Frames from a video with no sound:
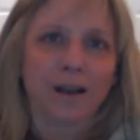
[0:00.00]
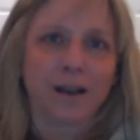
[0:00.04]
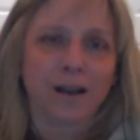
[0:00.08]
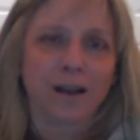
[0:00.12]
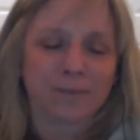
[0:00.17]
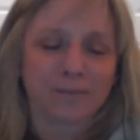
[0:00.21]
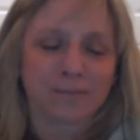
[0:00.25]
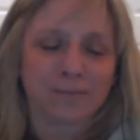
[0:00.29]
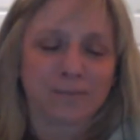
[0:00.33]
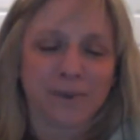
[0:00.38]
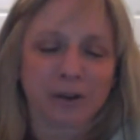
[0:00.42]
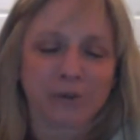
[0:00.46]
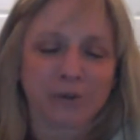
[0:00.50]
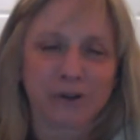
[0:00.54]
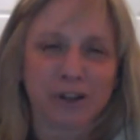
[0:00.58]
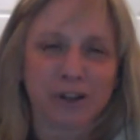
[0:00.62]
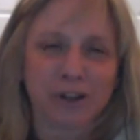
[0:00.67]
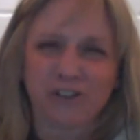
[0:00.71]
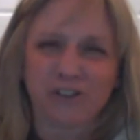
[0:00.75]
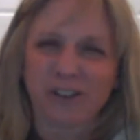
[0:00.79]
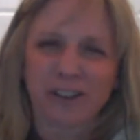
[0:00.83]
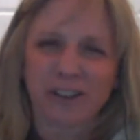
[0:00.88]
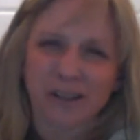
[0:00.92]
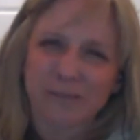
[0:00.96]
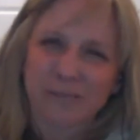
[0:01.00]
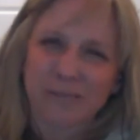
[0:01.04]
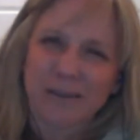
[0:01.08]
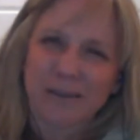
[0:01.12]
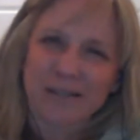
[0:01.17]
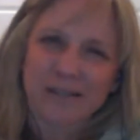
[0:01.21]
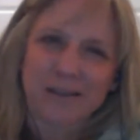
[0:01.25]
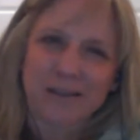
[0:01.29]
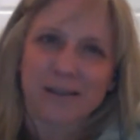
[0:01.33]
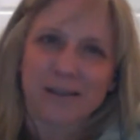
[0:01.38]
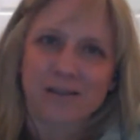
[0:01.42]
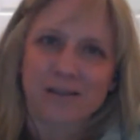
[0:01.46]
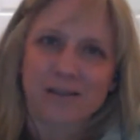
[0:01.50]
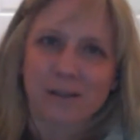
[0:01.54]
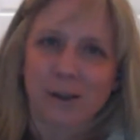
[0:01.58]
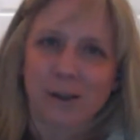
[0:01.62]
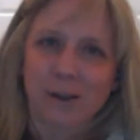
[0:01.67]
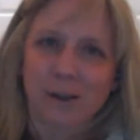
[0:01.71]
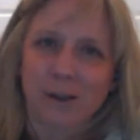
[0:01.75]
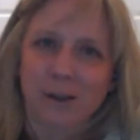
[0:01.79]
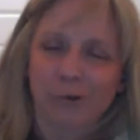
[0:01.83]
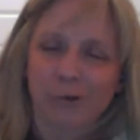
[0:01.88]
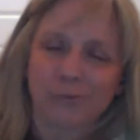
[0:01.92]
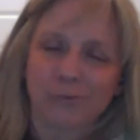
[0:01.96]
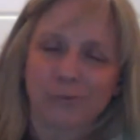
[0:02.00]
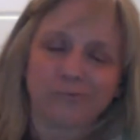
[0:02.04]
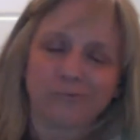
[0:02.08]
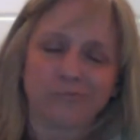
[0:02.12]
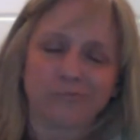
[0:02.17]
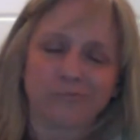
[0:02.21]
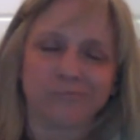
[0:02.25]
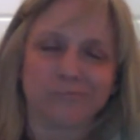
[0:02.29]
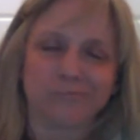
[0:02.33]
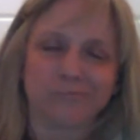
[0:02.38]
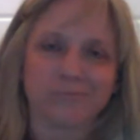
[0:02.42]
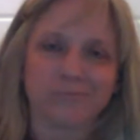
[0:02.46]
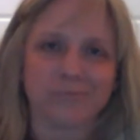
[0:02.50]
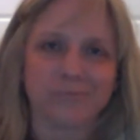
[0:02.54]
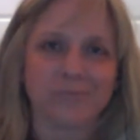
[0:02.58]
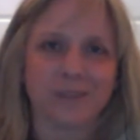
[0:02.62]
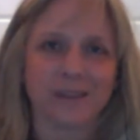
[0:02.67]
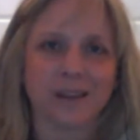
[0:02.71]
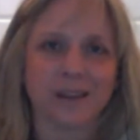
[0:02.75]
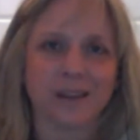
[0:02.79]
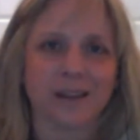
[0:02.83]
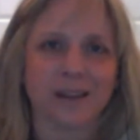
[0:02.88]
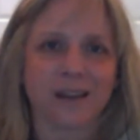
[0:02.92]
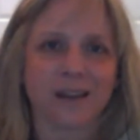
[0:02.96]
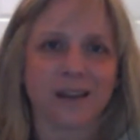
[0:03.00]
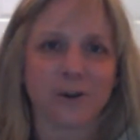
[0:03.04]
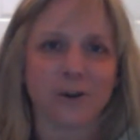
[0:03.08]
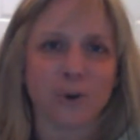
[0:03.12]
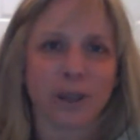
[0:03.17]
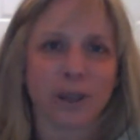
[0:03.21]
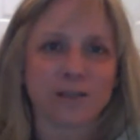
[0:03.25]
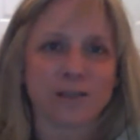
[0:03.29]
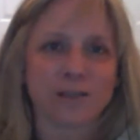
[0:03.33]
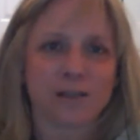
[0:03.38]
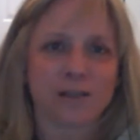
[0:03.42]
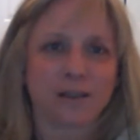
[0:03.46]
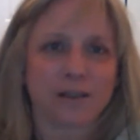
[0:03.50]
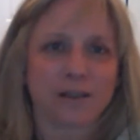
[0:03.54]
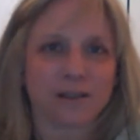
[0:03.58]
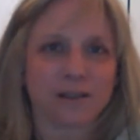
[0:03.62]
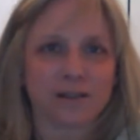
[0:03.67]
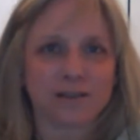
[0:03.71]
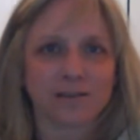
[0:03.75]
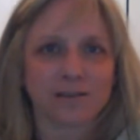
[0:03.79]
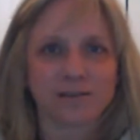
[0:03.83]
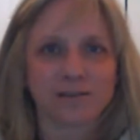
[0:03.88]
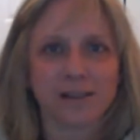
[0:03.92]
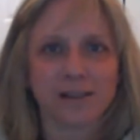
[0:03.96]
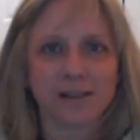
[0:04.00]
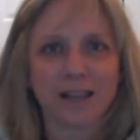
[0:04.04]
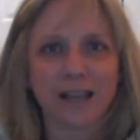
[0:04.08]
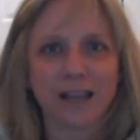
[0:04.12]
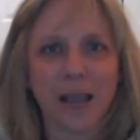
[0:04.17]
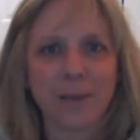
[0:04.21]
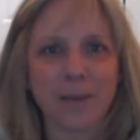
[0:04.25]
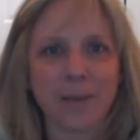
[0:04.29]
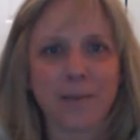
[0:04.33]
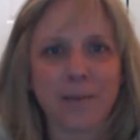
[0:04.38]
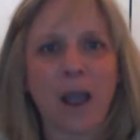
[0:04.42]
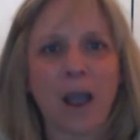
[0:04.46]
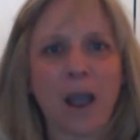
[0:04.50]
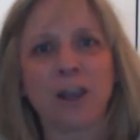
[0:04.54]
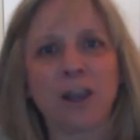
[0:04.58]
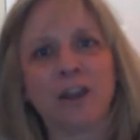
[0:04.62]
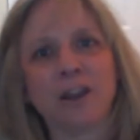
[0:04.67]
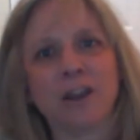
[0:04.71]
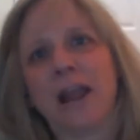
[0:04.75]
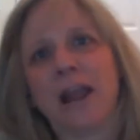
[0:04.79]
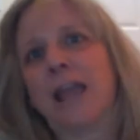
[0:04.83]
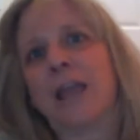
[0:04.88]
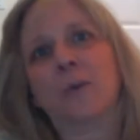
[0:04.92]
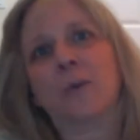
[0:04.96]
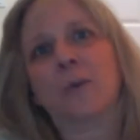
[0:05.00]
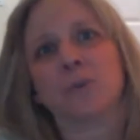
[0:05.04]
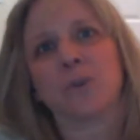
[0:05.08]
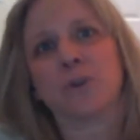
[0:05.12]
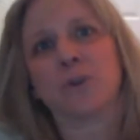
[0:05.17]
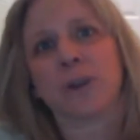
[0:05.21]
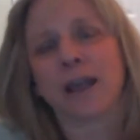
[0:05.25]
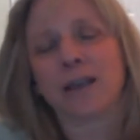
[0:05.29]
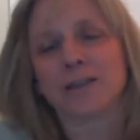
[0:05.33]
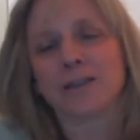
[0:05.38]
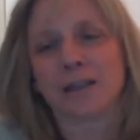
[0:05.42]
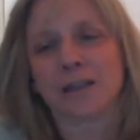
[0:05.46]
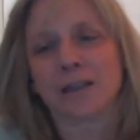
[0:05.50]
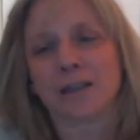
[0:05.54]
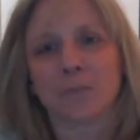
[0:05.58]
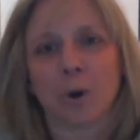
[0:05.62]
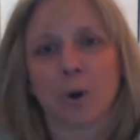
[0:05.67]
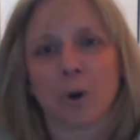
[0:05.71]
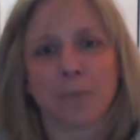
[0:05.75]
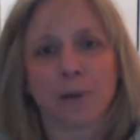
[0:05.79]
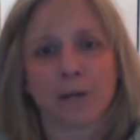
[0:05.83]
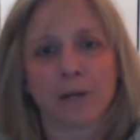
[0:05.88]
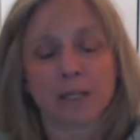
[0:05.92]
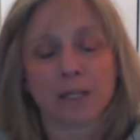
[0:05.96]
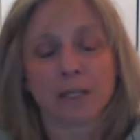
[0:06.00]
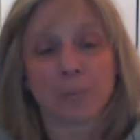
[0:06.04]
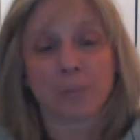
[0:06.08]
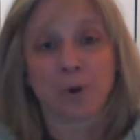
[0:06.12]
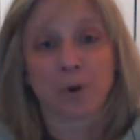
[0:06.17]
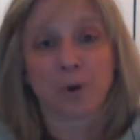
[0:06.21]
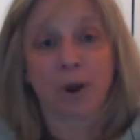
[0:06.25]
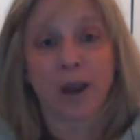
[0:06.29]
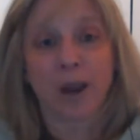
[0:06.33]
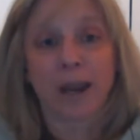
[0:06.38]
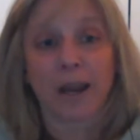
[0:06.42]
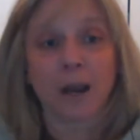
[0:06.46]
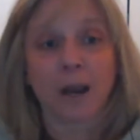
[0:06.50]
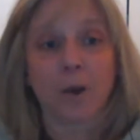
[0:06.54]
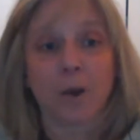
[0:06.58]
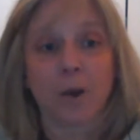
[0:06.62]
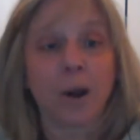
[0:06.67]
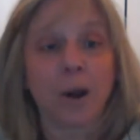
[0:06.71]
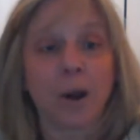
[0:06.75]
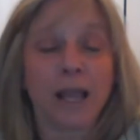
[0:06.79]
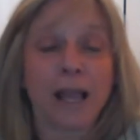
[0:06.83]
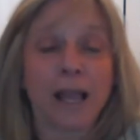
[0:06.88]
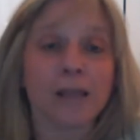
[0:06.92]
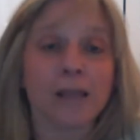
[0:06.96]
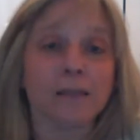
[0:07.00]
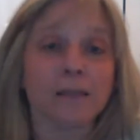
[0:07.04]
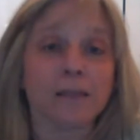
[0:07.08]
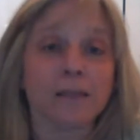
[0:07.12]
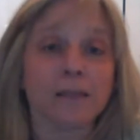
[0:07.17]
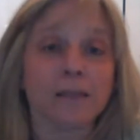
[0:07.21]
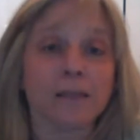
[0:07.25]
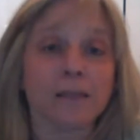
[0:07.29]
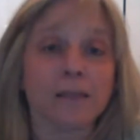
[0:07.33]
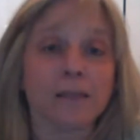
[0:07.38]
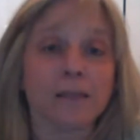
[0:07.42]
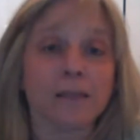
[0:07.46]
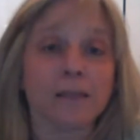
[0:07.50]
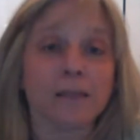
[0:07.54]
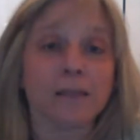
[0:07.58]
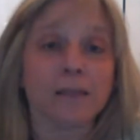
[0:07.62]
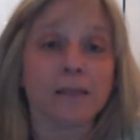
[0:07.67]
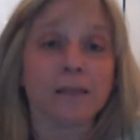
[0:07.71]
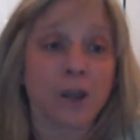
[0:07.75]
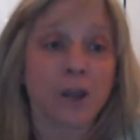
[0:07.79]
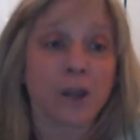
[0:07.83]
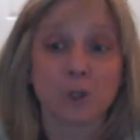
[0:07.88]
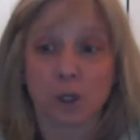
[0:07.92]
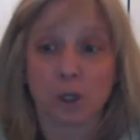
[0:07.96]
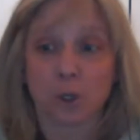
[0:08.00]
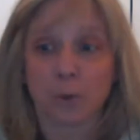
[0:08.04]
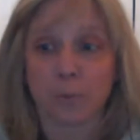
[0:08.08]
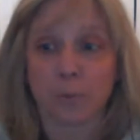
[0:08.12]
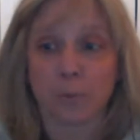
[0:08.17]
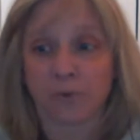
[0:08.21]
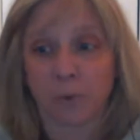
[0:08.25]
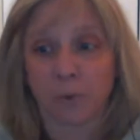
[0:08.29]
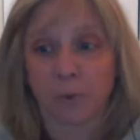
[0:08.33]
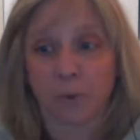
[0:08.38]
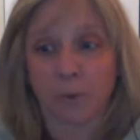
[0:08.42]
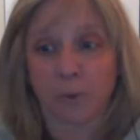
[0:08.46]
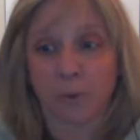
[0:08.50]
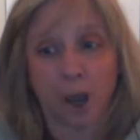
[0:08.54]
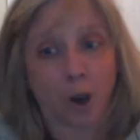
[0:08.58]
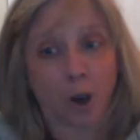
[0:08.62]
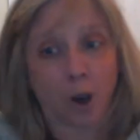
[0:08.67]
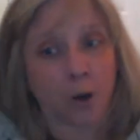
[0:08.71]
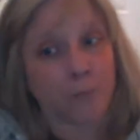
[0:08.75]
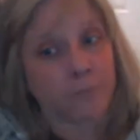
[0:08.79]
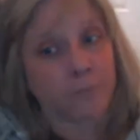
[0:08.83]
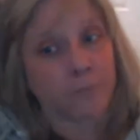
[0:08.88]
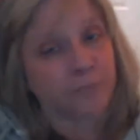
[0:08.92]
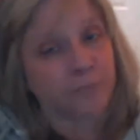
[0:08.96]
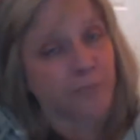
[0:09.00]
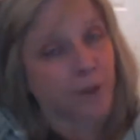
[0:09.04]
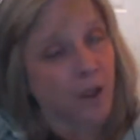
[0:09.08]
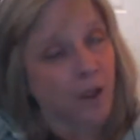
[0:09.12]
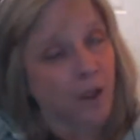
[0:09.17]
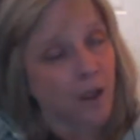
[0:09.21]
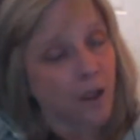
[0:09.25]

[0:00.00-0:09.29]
Been really, really busy, so I don't get to come out here and hang with you guys anymore, but it's been great. And I want to let you guys know, too, before we